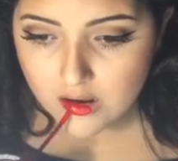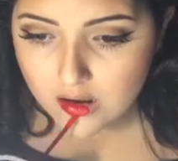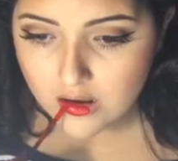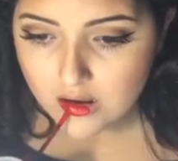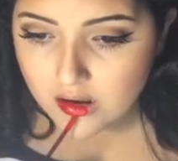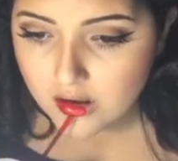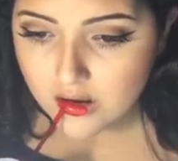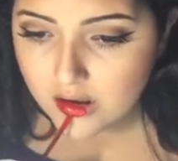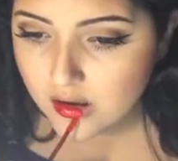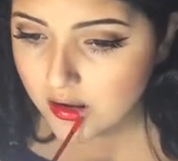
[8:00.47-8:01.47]
Liquid
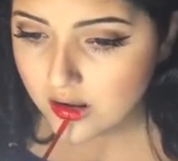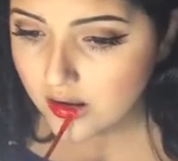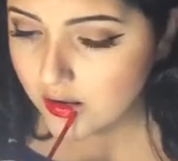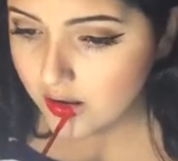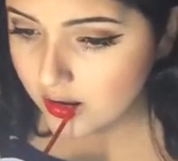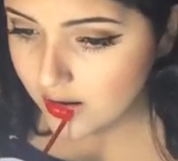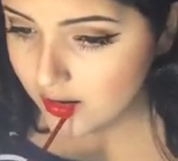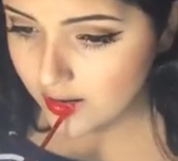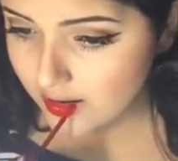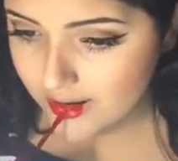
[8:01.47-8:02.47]

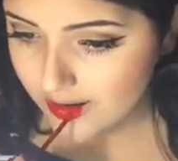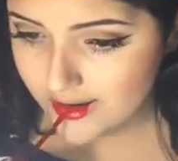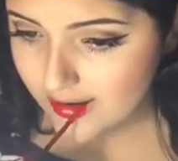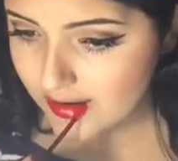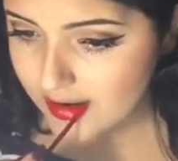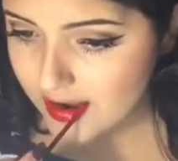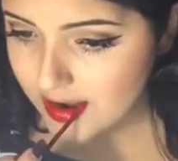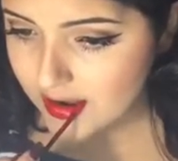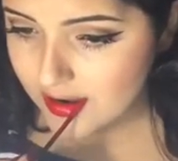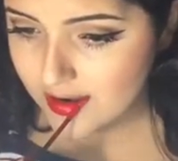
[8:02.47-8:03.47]
Suede.
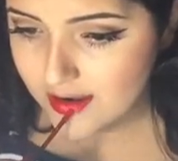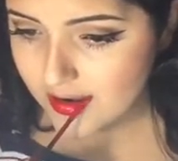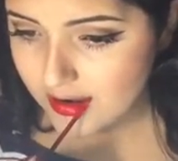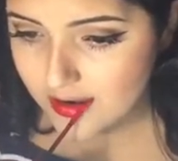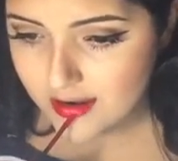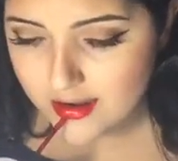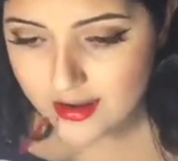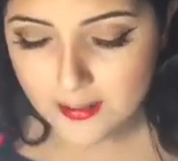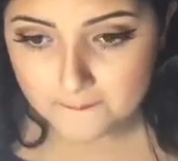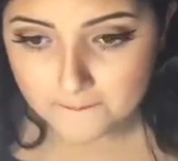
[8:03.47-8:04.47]

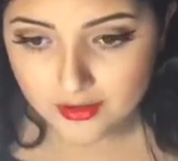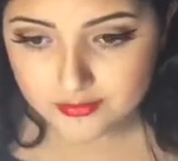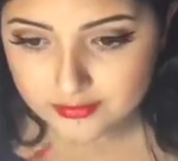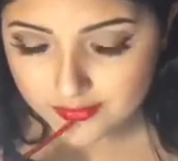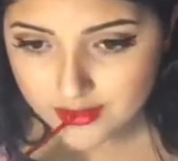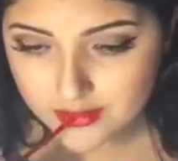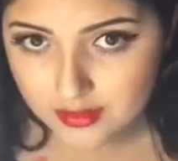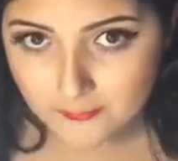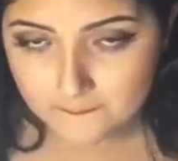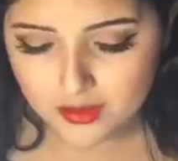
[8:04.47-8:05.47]
Of course, they give it a
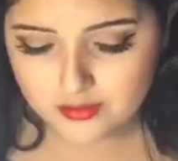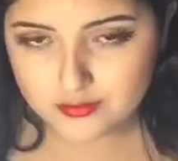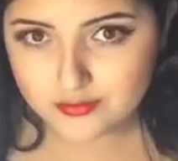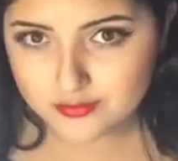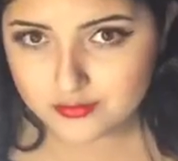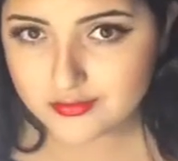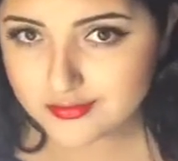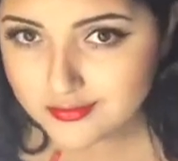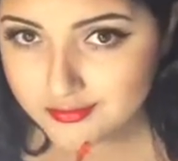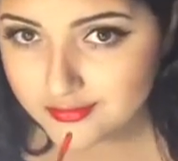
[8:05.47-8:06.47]
difficult name, in
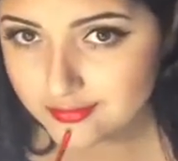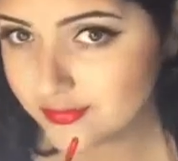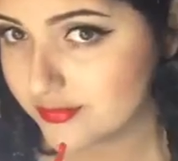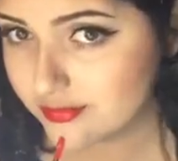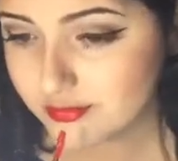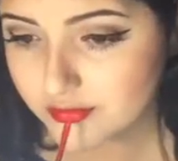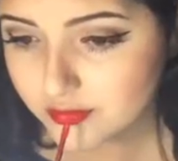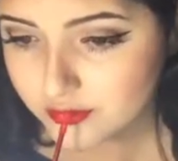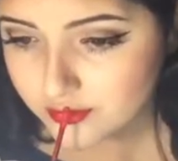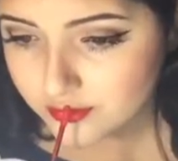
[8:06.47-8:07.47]
Kitten Heels.
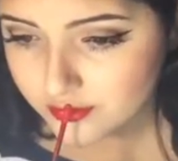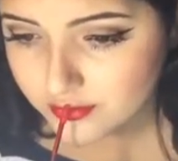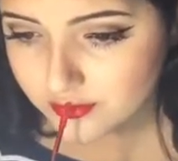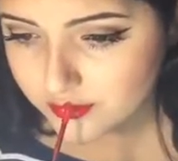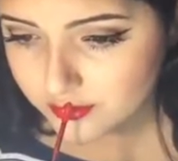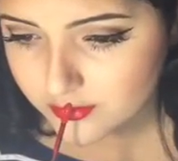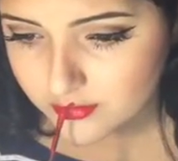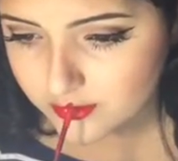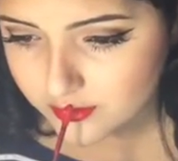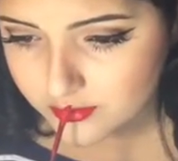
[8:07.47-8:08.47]

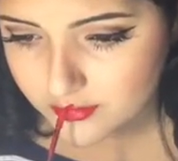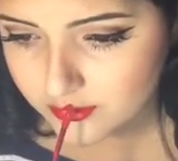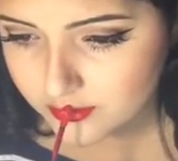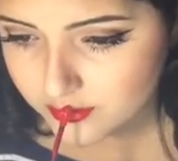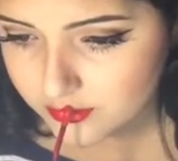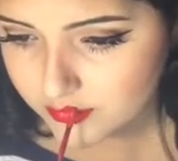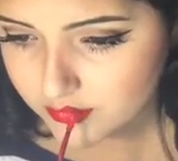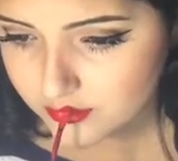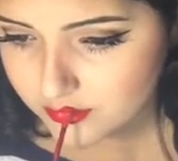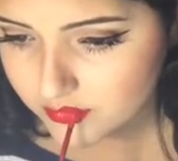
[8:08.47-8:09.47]
And just
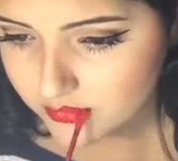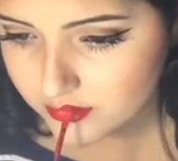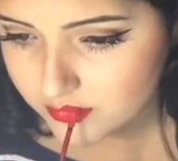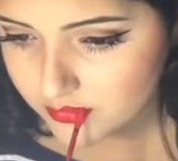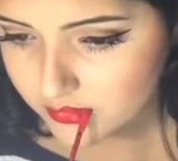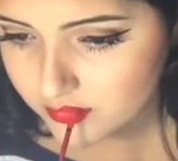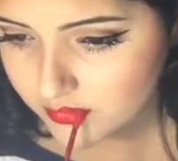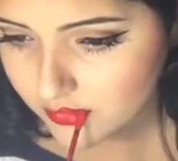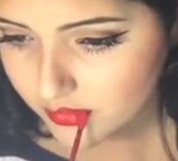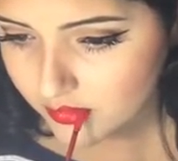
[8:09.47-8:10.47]
super defined
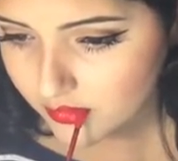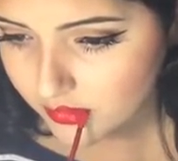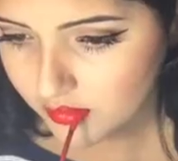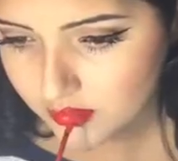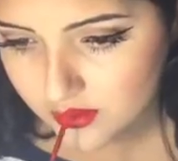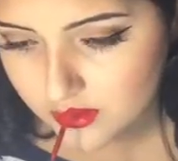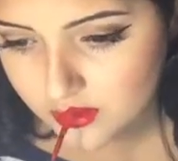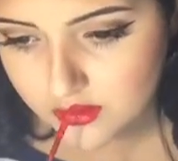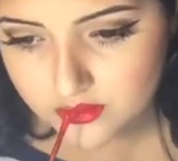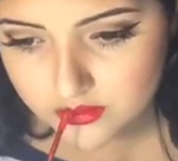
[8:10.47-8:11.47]
lips, super
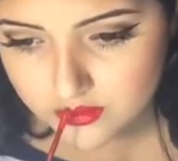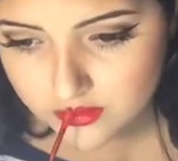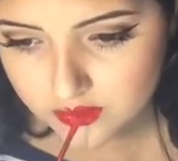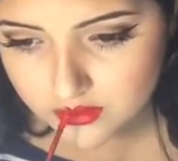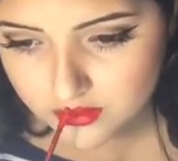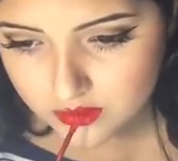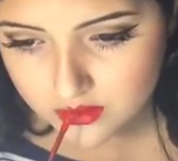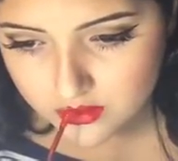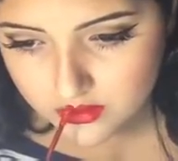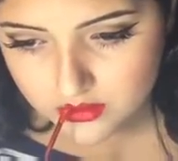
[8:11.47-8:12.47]
defined Cupid's bow.
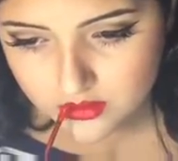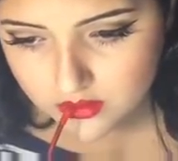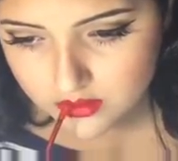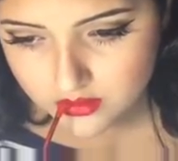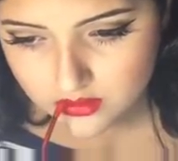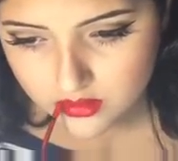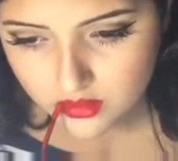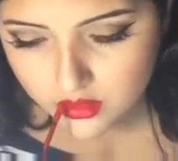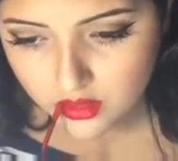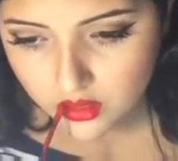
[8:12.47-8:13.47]
You might
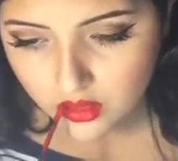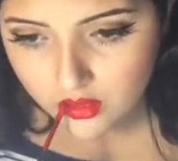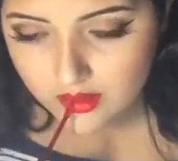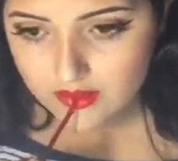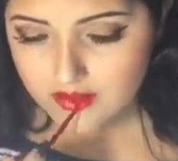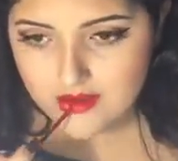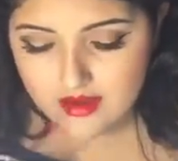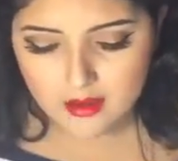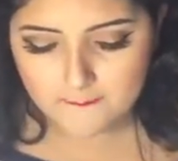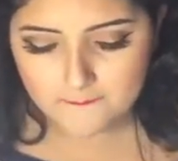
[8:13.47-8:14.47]
even want to use
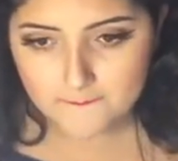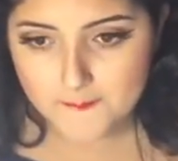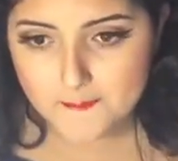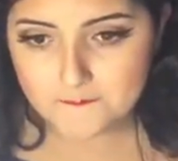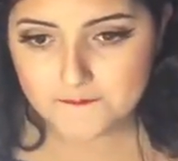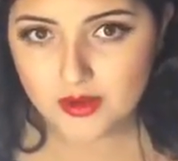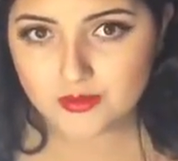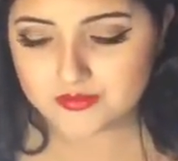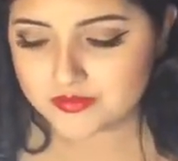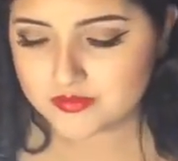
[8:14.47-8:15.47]
concealer around it to get a
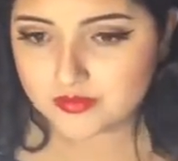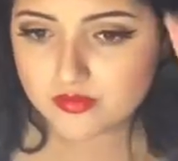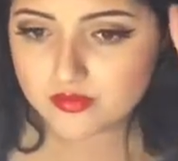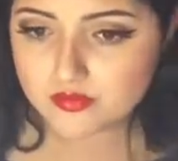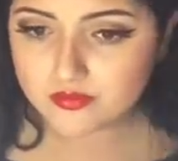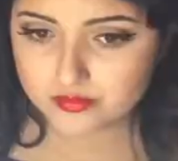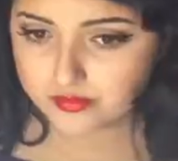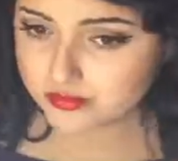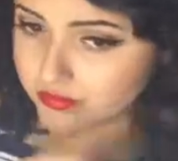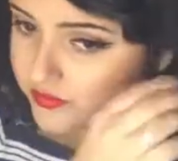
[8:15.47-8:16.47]
great shape on your
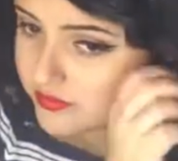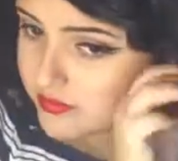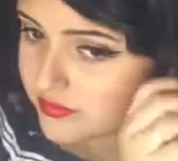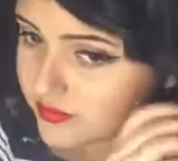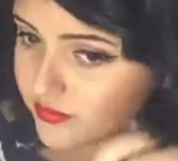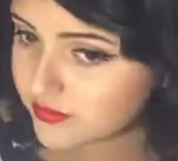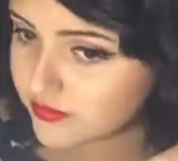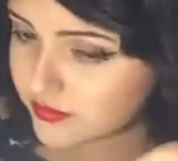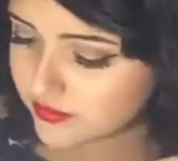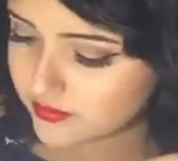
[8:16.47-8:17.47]
lips.
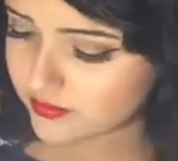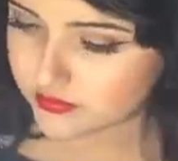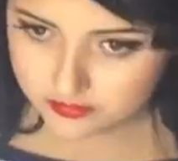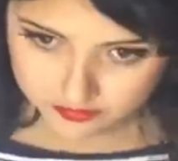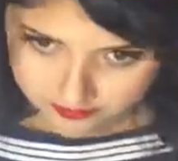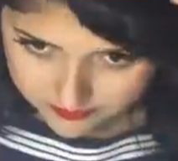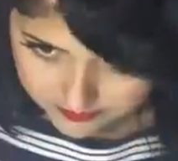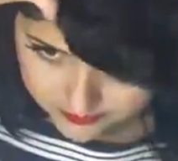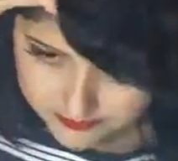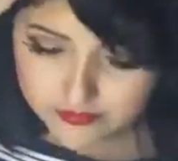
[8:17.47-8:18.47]
And then
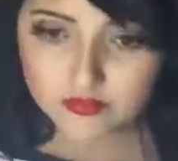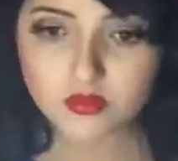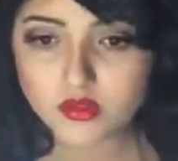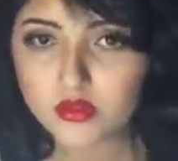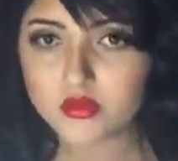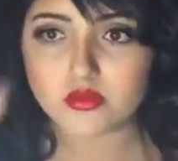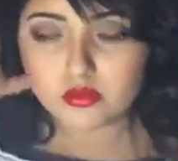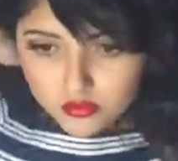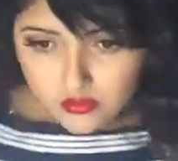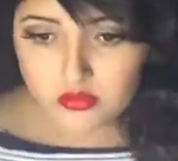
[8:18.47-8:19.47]
we got our hair
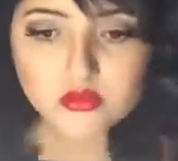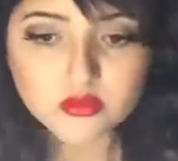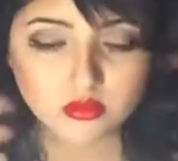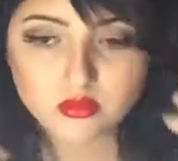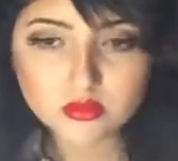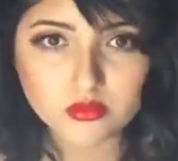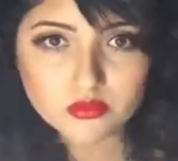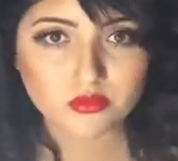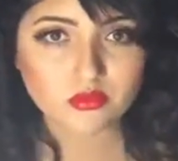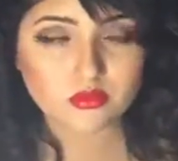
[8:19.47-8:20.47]
down.
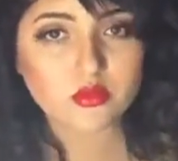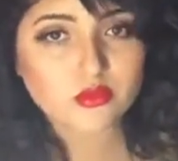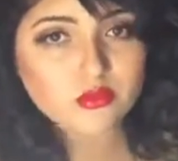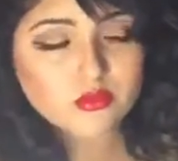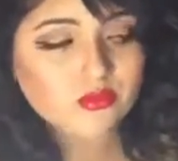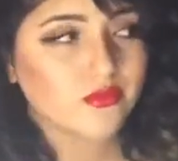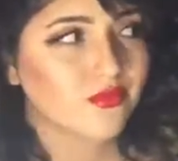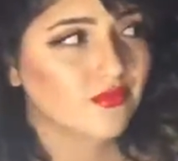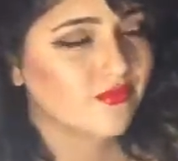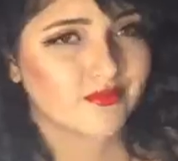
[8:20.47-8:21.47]
We're all ready
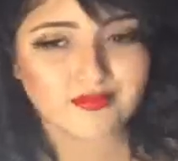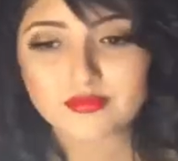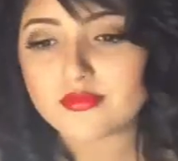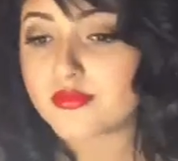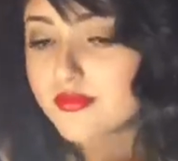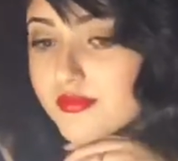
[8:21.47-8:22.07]
and glammed up.